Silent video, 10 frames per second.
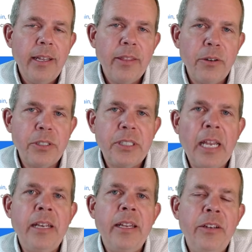They're
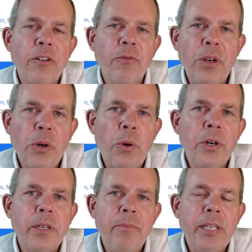sending your
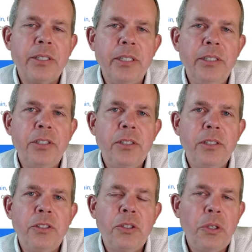recorded message
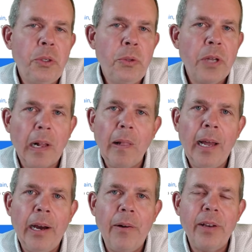to the
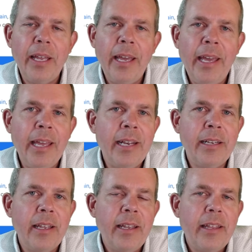cloud
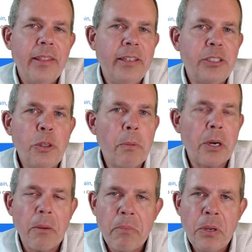and the
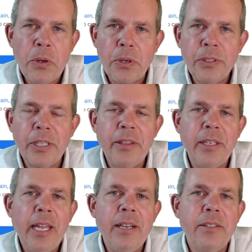supercomputers in
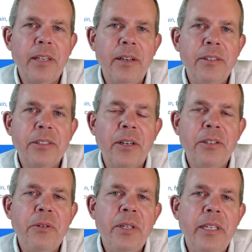the data centers are
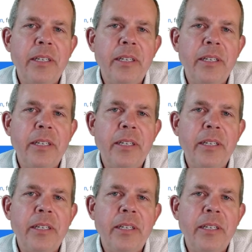doing the